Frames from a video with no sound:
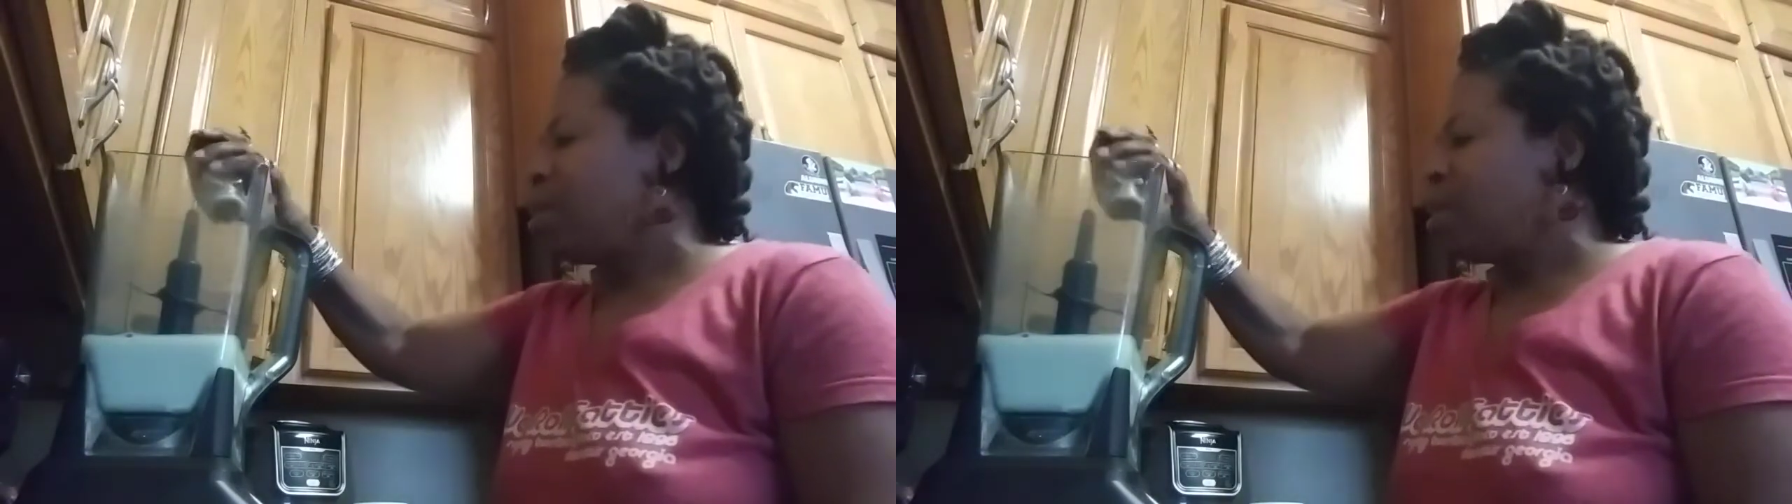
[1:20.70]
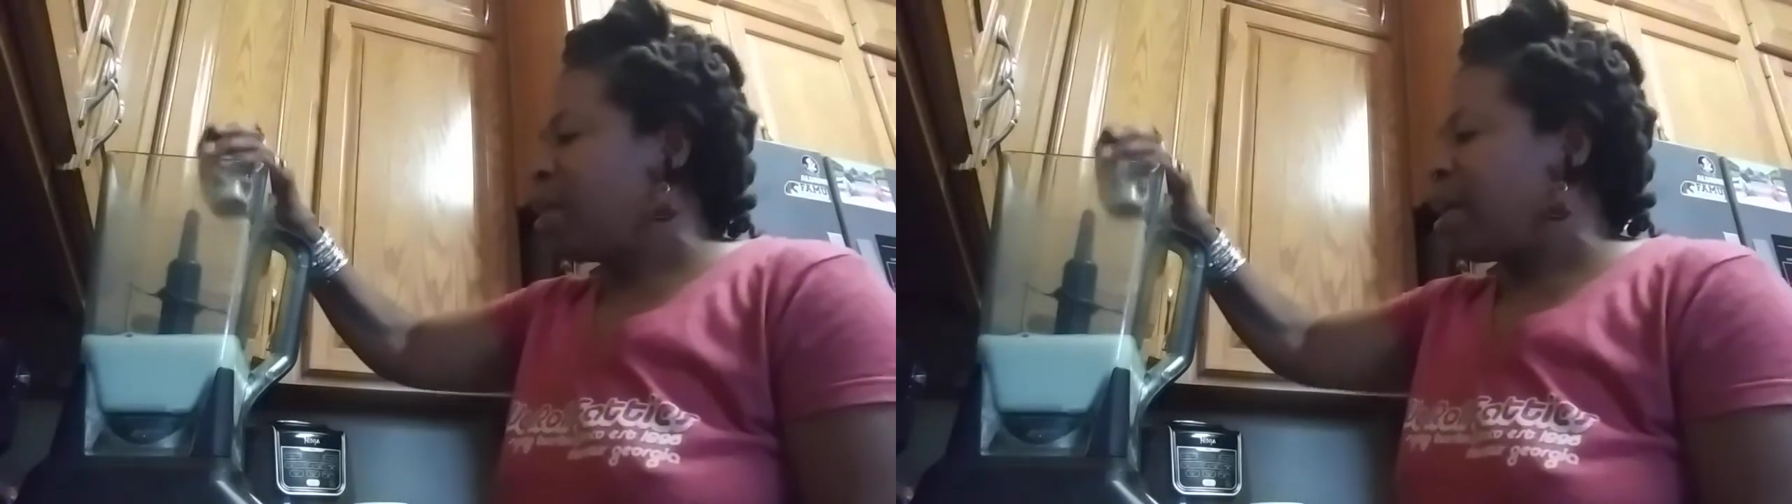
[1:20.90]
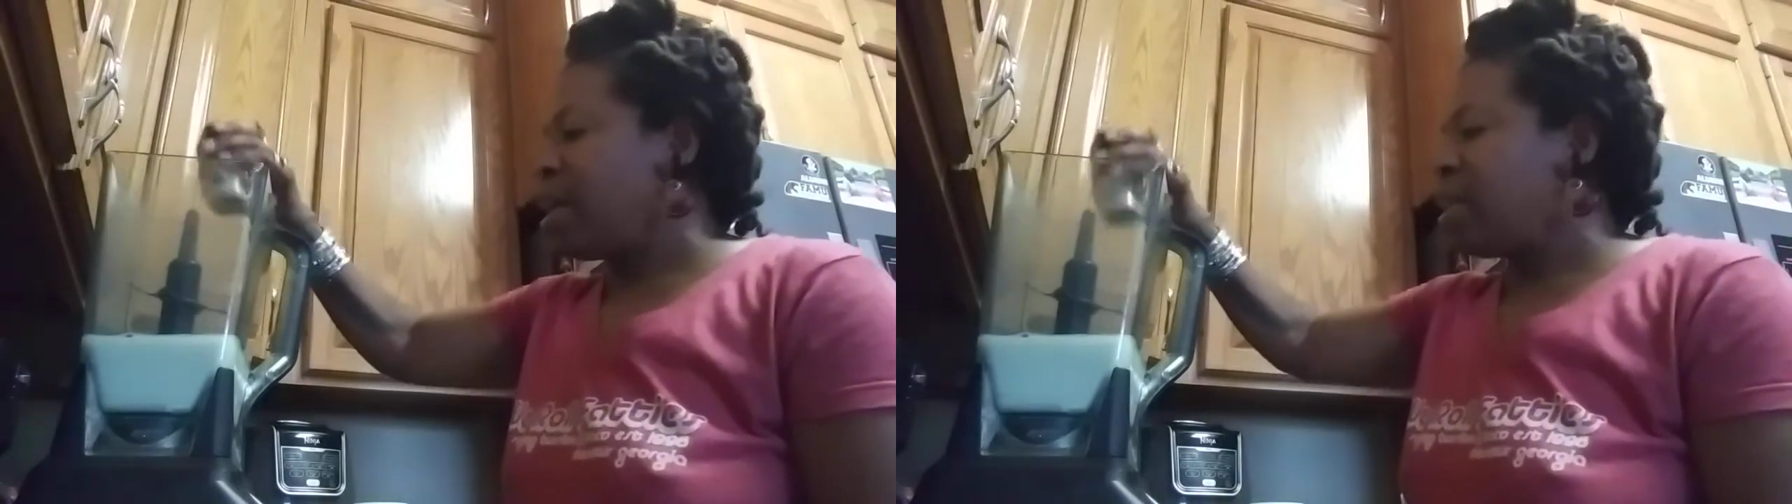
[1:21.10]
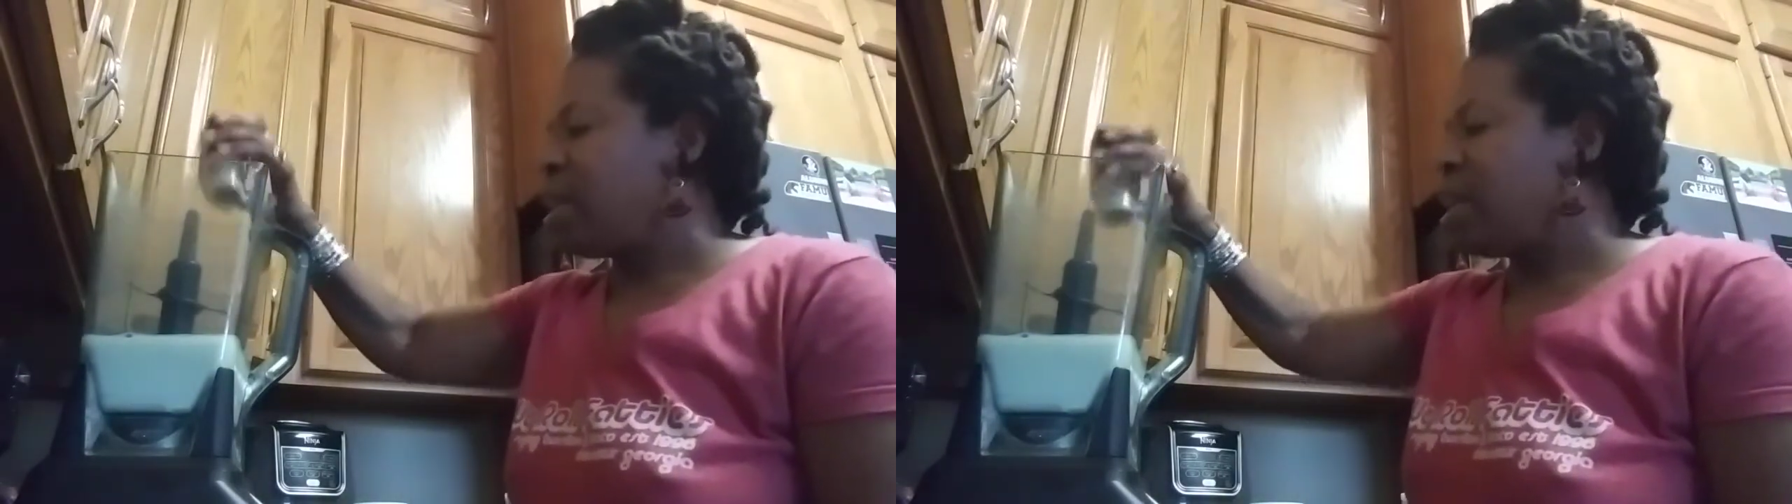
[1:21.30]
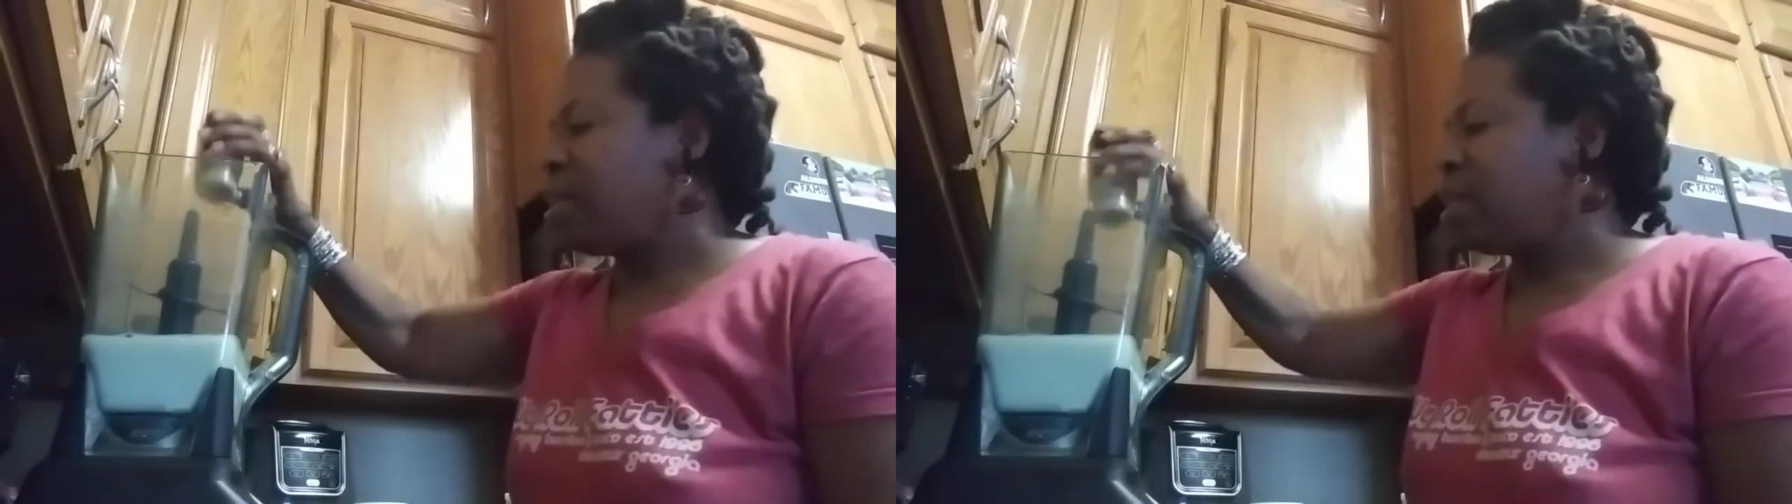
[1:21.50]
Like I
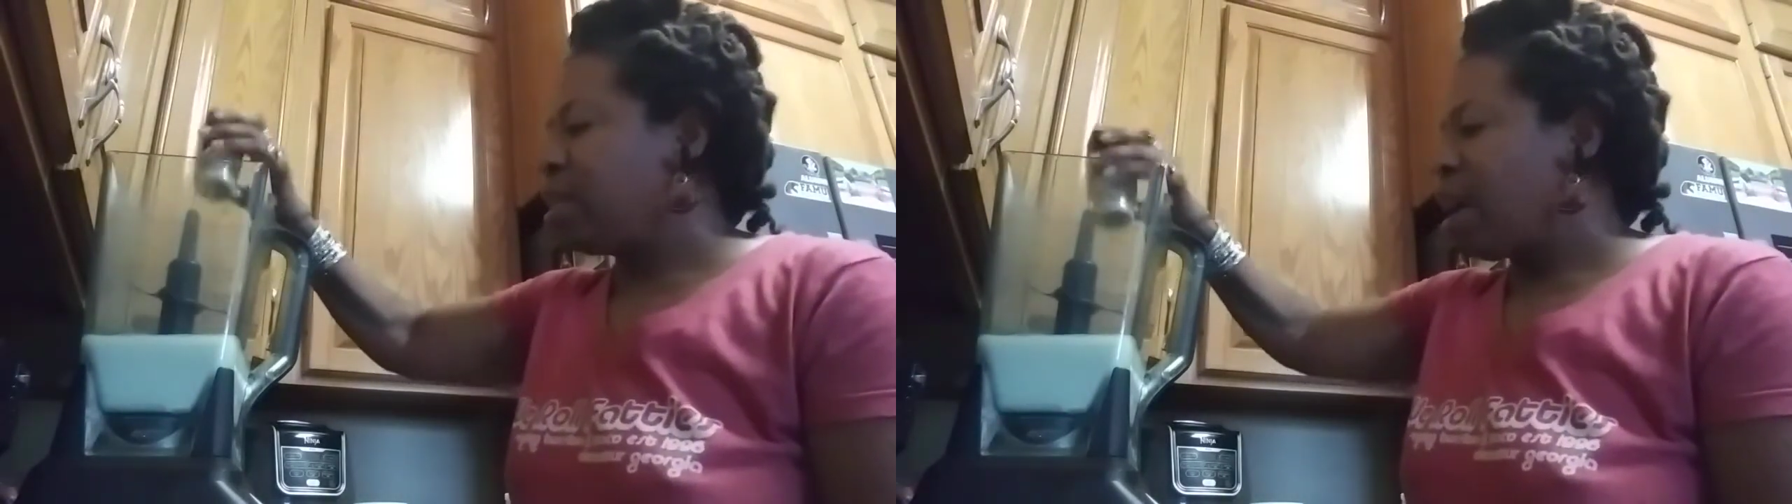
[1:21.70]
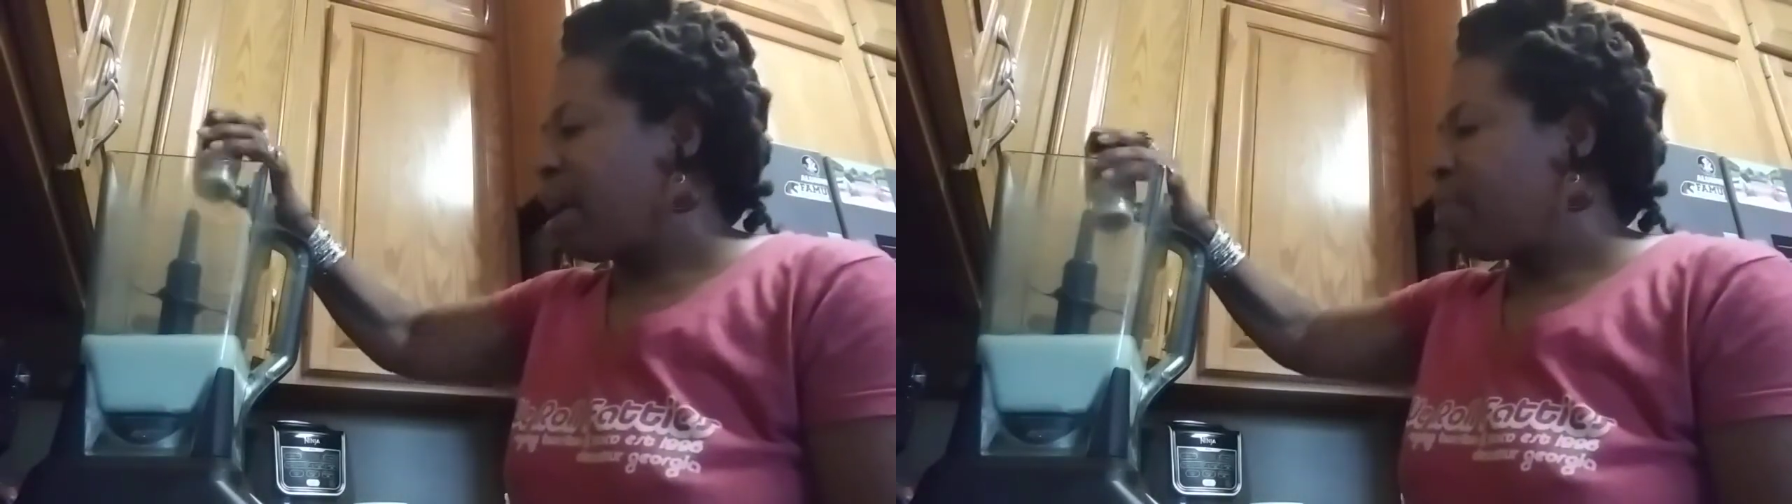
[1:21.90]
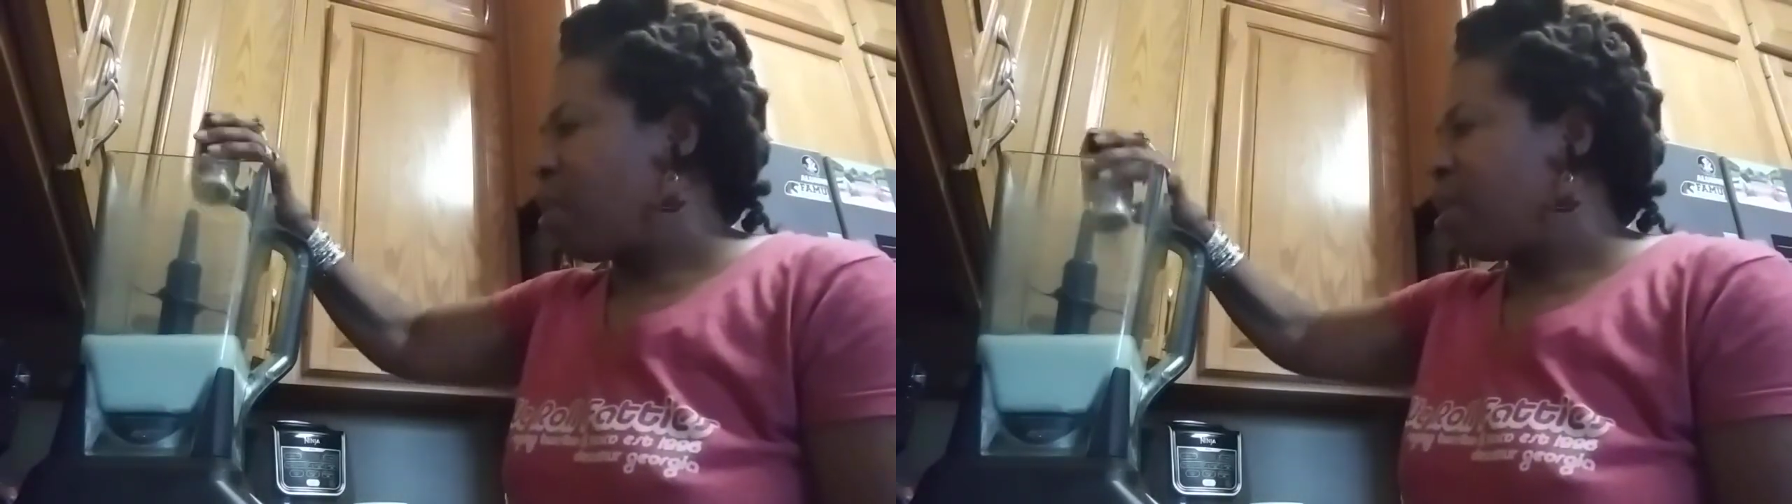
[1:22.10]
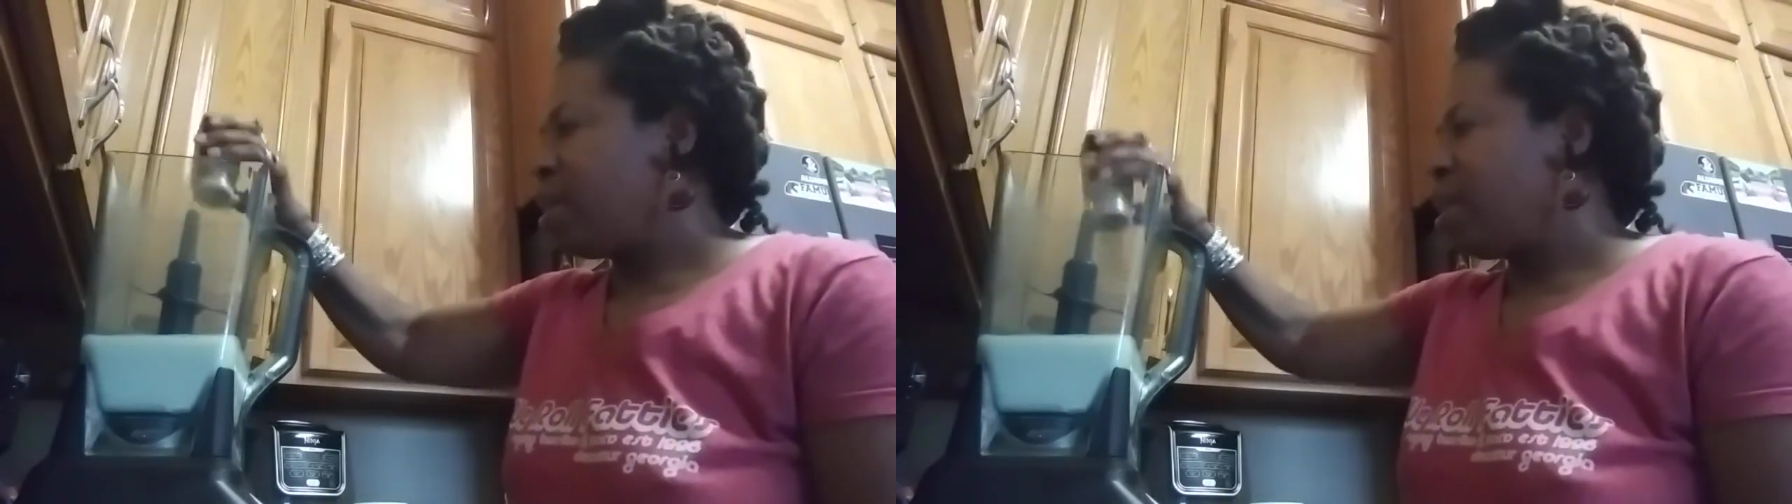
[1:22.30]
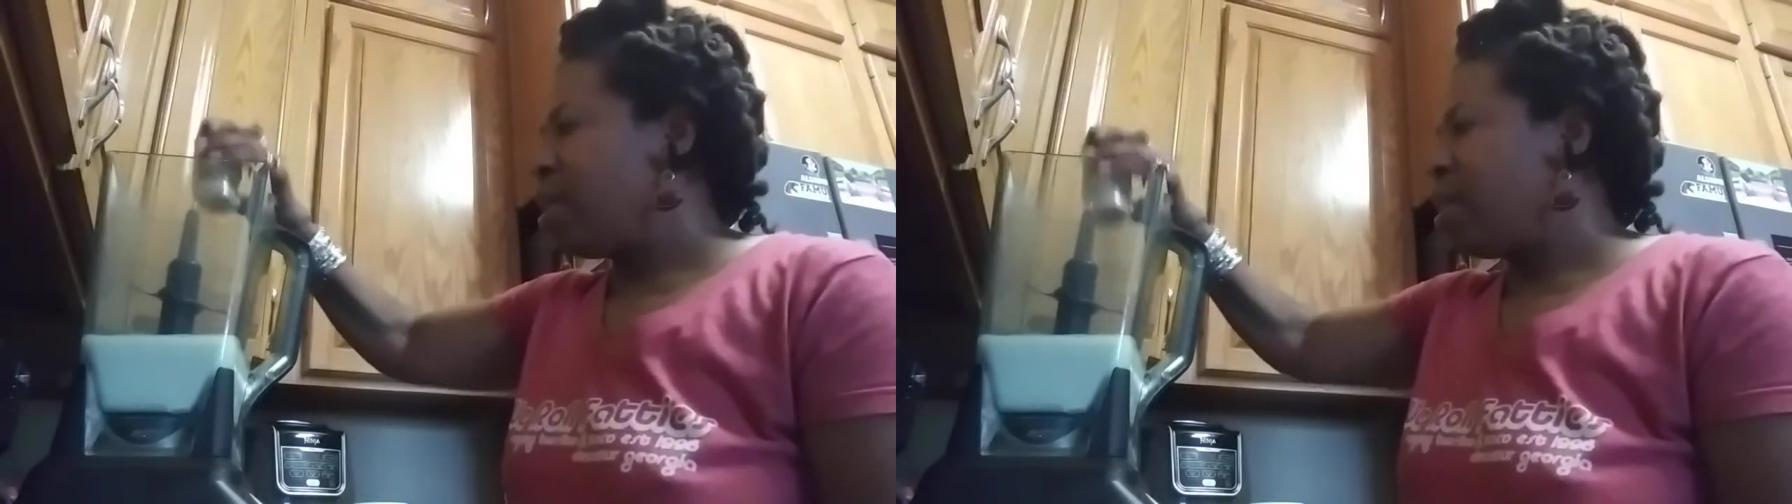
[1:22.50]
said, I just
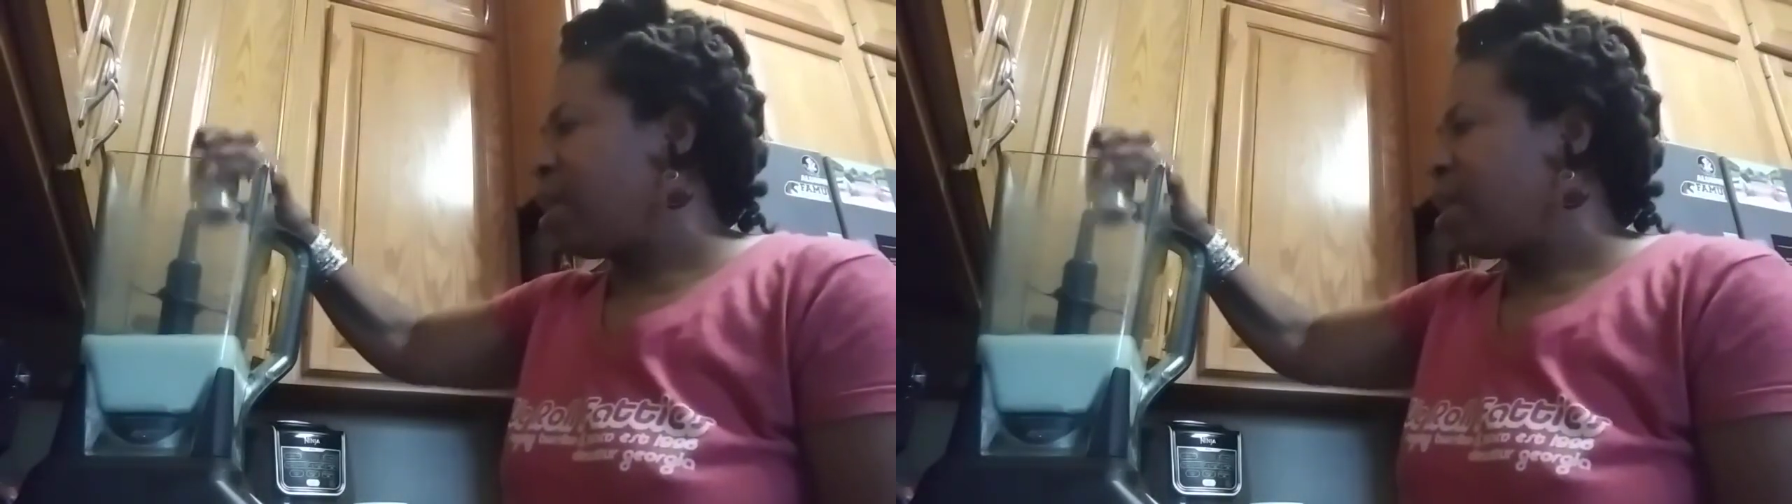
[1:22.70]
eyeball it,